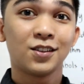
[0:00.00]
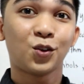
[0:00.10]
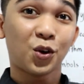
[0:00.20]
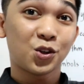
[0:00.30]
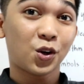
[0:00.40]
to
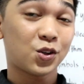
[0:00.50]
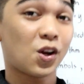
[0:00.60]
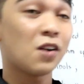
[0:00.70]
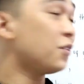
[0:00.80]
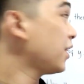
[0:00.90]
enjoy
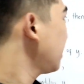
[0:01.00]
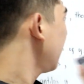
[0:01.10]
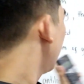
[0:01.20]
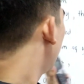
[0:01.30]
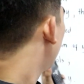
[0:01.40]
solving
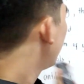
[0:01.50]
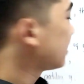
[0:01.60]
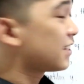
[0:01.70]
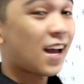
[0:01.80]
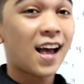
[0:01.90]

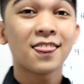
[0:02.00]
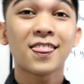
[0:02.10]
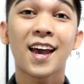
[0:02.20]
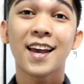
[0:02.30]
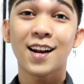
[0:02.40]
the
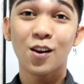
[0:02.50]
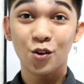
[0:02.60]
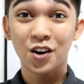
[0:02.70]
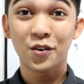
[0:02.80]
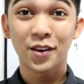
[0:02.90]

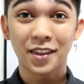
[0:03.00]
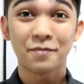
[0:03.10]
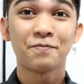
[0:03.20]
antilogarithm.